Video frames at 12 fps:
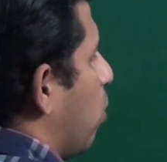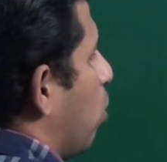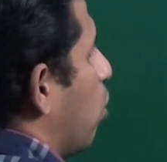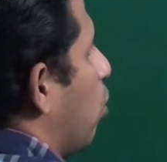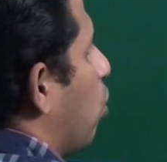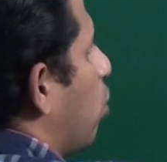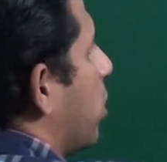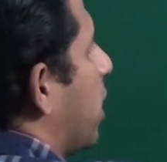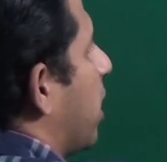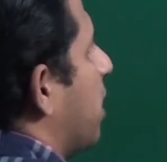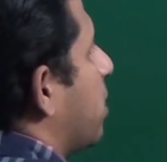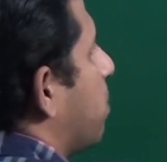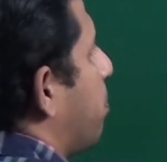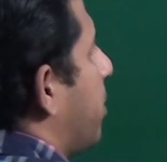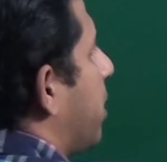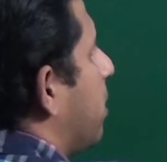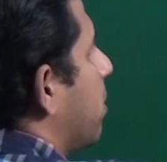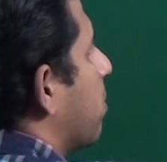O, here is
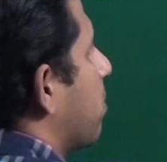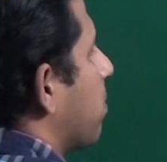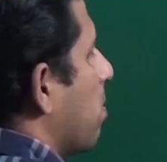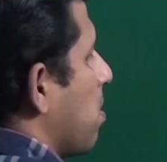B,